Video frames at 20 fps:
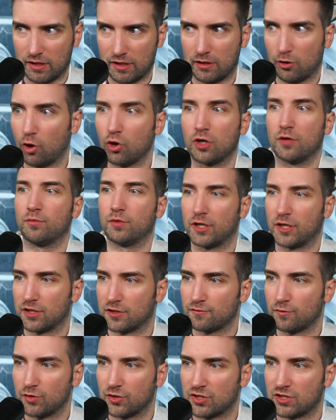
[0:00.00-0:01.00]
other players
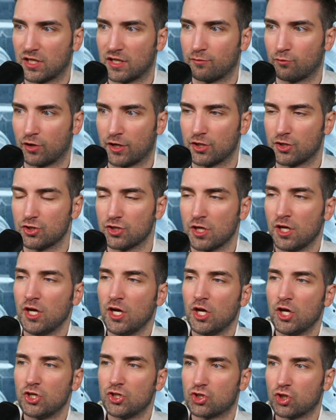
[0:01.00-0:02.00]
from the same range.
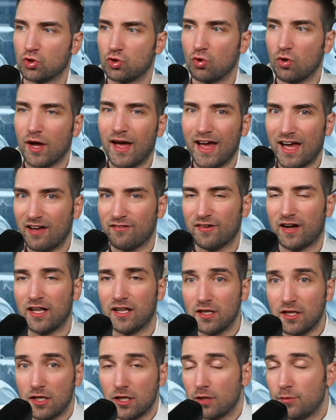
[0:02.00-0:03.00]
So you have a
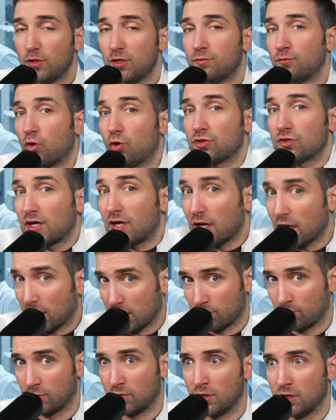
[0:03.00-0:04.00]
little bit more
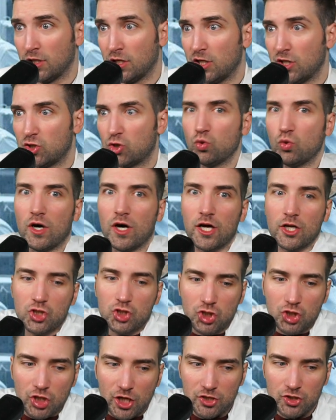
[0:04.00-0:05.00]
time to
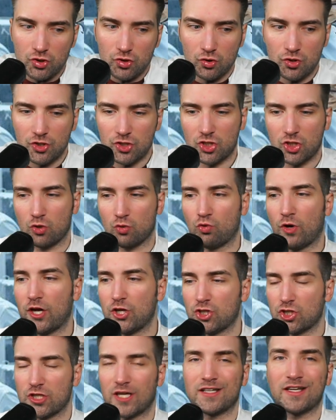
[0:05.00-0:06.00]
adjust to the
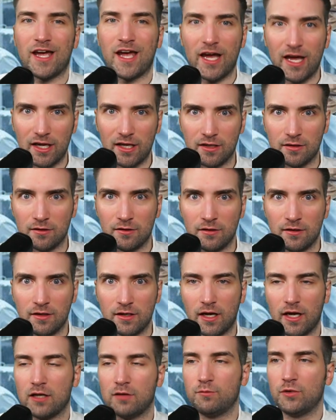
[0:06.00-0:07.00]
situation at hand.
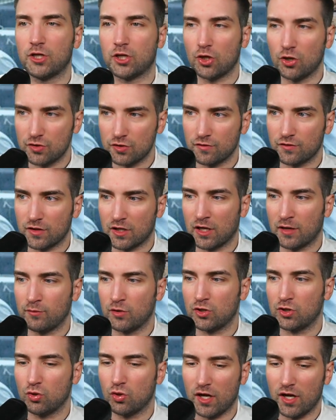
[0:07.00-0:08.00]
And because of time,
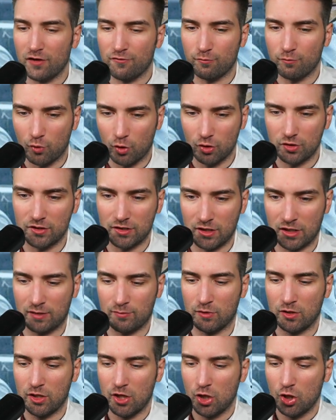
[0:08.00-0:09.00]
you have more
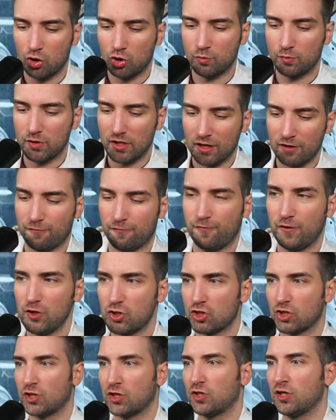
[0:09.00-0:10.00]
time to be
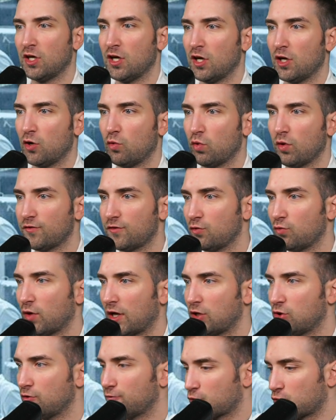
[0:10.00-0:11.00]
efficient with the way
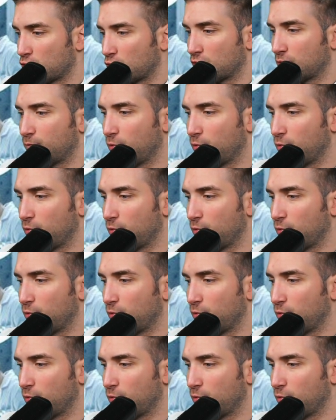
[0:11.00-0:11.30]
you shoot